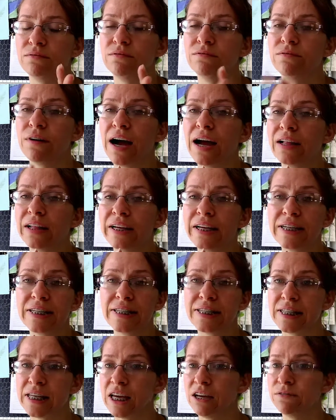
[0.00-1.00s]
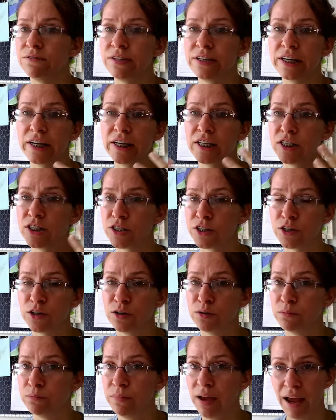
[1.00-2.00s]
violet is safe to
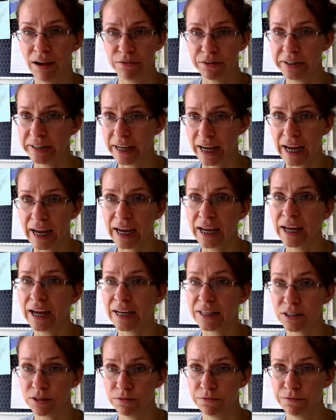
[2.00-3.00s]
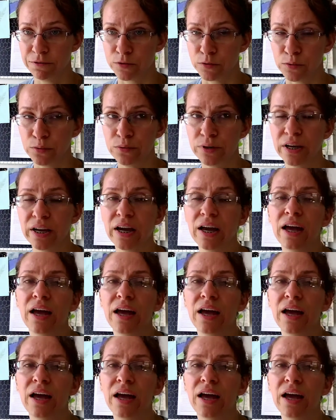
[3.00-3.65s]
consume every day as a food.